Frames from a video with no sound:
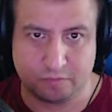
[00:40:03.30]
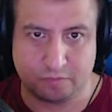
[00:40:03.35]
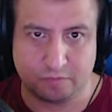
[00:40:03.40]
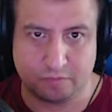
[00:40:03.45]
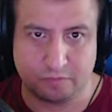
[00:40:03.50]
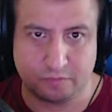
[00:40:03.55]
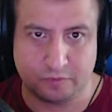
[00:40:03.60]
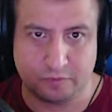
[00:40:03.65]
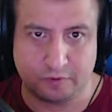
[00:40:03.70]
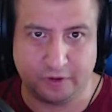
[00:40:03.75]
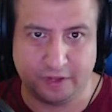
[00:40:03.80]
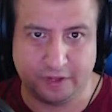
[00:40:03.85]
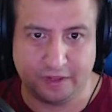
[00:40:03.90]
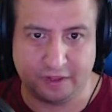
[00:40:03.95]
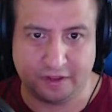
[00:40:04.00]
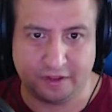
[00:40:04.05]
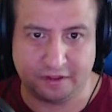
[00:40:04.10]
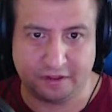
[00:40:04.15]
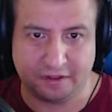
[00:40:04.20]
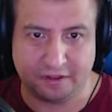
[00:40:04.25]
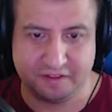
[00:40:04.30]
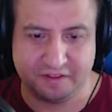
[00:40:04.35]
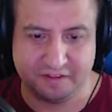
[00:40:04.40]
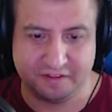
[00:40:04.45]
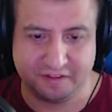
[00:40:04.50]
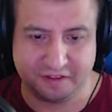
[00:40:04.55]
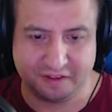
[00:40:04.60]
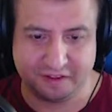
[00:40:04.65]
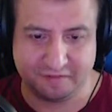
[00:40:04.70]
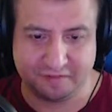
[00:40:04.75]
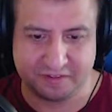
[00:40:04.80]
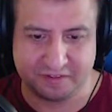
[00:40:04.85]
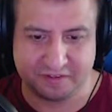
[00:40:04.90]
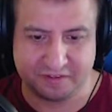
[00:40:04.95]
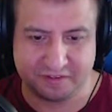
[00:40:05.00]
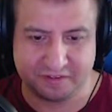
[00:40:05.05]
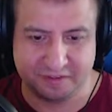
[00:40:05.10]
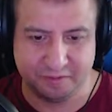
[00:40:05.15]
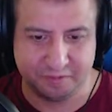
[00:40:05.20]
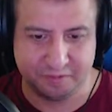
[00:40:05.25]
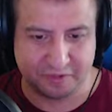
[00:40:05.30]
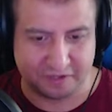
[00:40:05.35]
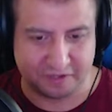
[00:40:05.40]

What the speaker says: Do I like I have this stupid